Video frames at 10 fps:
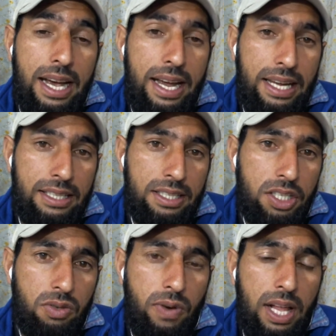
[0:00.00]
in the
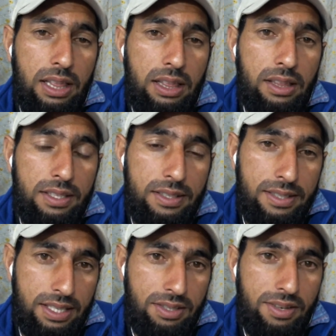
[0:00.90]
12th
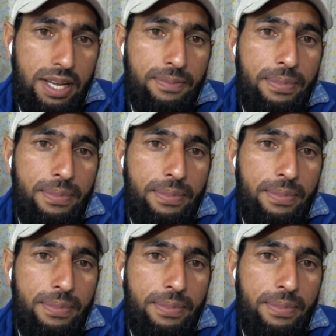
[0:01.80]
century.